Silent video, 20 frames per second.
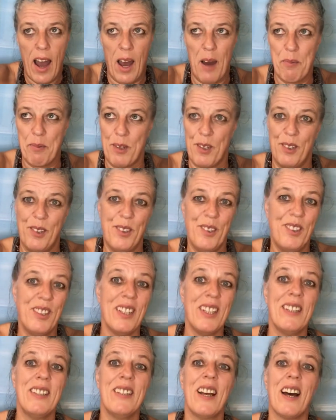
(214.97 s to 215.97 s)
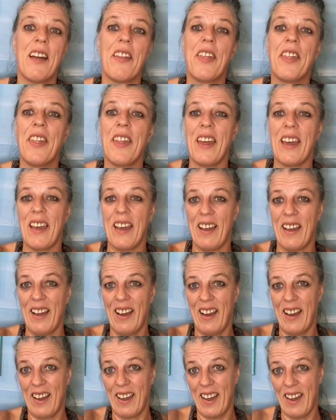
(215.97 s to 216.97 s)
absolutely nothing,
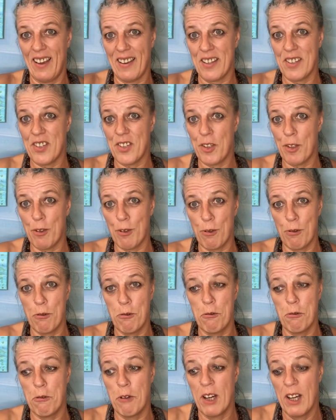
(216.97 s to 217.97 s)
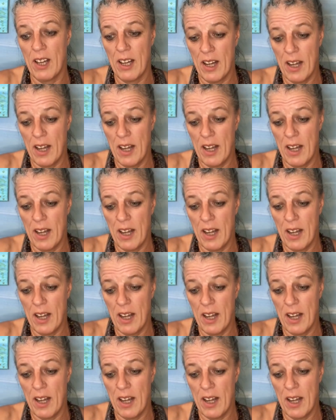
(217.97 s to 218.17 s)
I guess, to